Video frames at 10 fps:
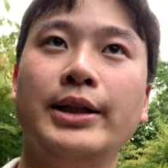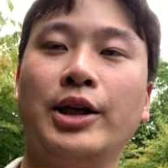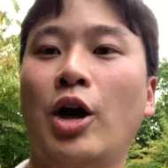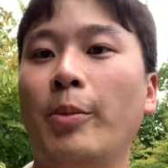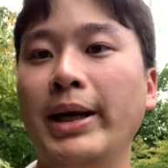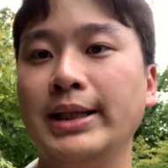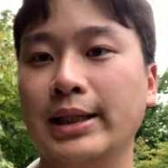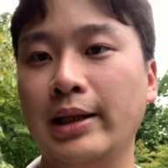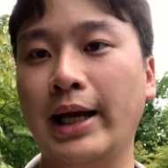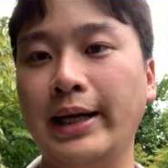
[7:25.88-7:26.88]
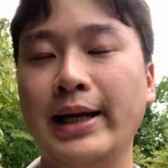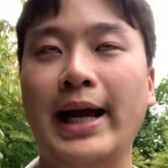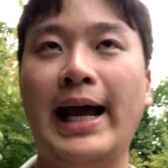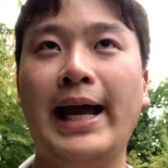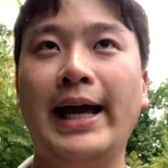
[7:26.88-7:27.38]
the card might decline.
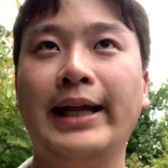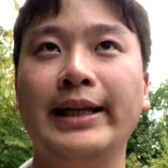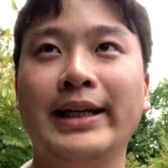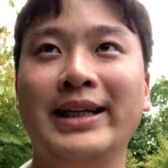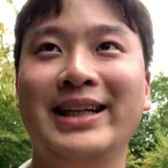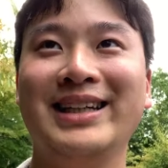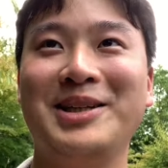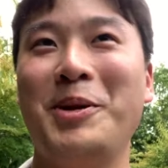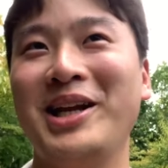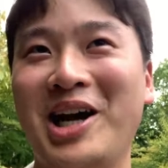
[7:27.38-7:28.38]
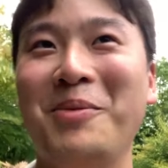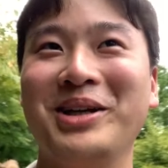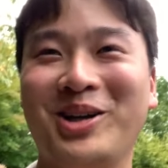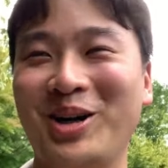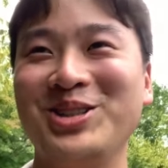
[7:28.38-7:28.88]
And depending on how
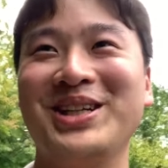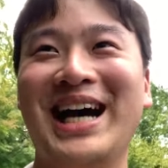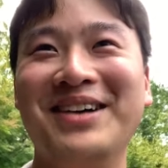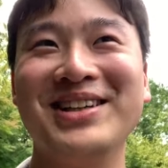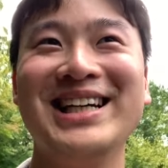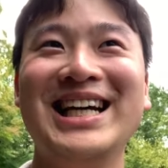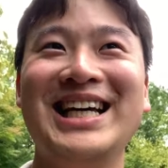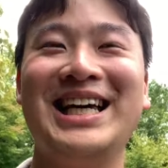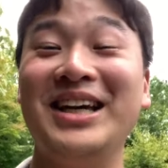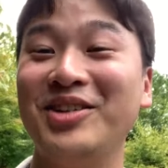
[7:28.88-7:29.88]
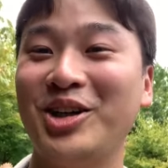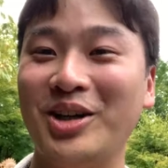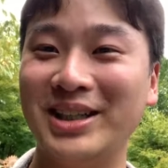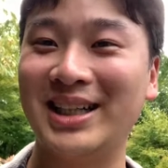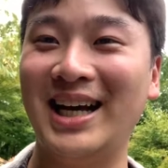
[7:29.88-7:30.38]
many cards you have, if your
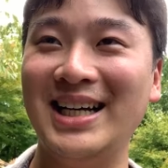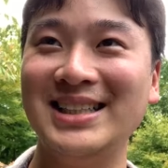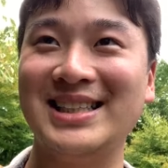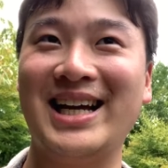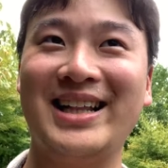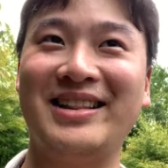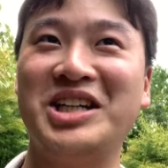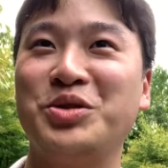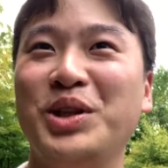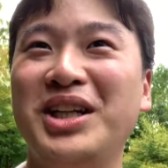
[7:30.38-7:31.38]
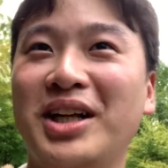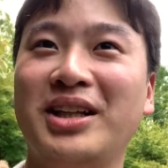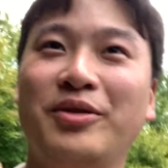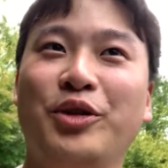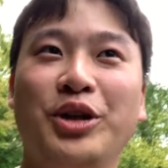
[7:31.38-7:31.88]
card declines, then there's really
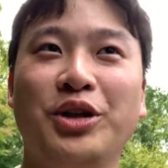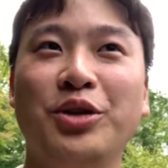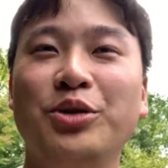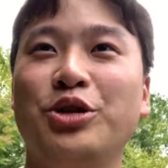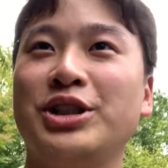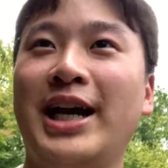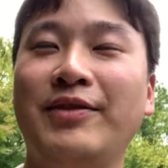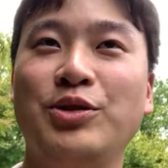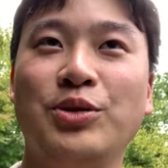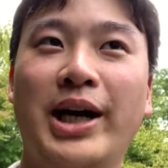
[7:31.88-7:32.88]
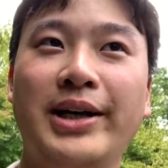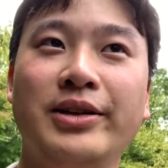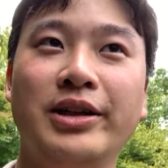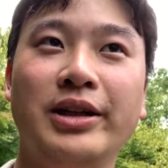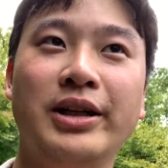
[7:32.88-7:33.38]
nothing for you to do. You just have to
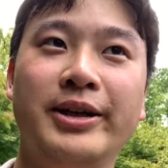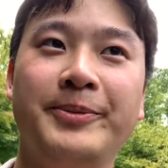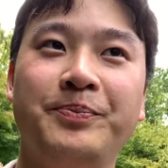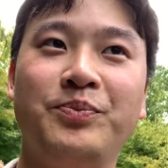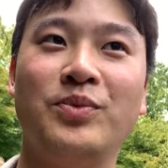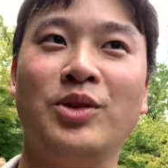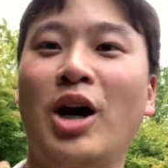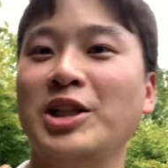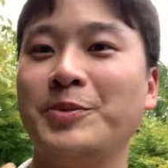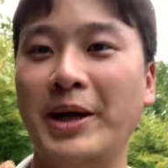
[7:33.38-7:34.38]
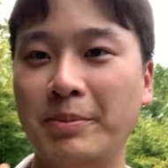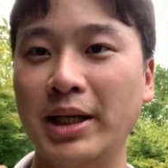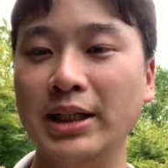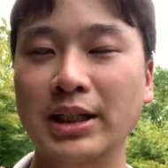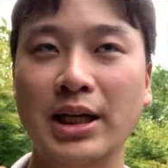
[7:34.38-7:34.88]
either not spend
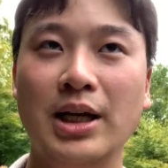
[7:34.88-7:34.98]
money,